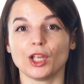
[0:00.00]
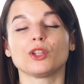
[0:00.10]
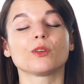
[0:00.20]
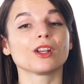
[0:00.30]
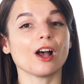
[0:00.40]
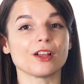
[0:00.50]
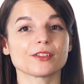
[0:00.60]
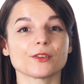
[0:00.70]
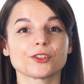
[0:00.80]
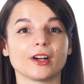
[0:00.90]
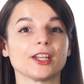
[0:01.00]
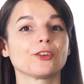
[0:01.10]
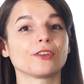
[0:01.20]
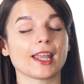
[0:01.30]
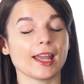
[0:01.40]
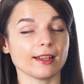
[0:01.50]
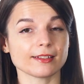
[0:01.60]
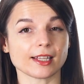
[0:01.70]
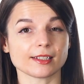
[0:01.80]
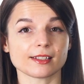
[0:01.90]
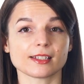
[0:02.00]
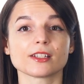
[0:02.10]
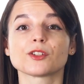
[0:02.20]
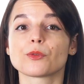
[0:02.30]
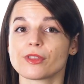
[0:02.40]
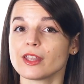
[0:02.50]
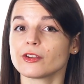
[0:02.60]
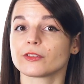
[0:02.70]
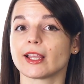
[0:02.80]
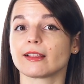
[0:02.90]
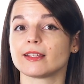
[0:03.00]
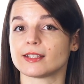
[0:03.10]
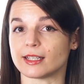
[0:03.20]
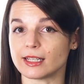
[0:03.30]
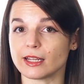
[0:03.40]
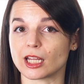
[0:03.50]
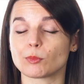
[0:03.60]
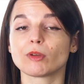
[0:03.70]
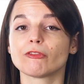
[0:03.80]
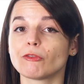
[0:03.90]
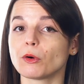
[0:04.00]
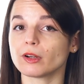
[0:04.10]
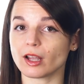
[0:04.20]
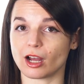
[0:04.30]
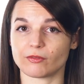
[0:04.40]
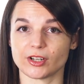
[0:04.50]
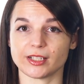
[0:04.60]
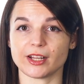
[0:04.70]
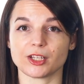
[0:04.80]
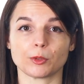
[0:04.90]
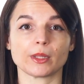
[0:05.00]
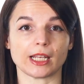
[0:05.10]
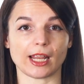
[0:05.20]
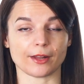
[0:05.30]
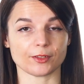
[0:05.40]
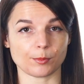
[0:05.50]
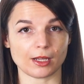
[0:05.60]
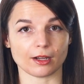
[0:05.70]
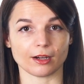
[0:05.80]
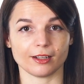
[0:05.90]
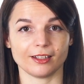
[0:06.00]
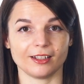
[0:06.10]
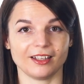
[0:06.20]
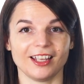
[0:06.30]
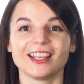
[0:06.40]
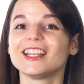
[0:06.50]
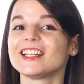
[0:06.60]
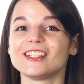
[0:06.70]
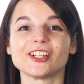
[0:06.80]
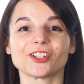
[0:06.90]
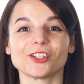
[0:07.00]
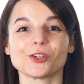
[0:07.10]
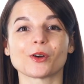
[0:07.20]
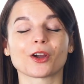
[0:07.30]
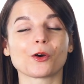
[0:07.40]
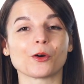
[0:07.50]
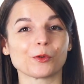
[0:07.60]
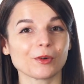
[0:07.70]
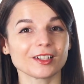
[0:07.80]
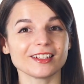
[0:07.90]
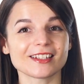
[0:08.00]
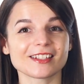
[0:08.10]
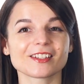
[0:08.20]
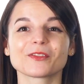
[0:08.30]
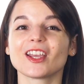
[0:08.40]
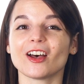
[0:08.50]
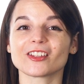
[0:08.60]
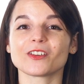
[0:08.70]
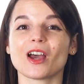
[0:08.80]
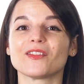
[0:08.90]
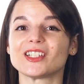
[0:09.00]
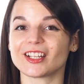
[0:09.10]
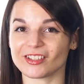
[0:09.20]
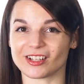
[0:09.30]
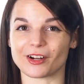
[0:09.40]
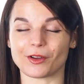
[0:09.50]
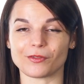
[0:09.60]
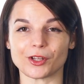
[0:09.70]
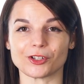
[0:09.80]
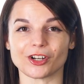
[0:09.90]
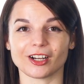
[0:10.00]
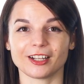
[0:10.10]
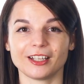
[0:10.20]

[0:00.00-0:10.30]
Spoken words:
You can also try creating sentences you think you're likely to need before a conversation with a native speaker. In addition to our core word lists, we also have a dictionary feature.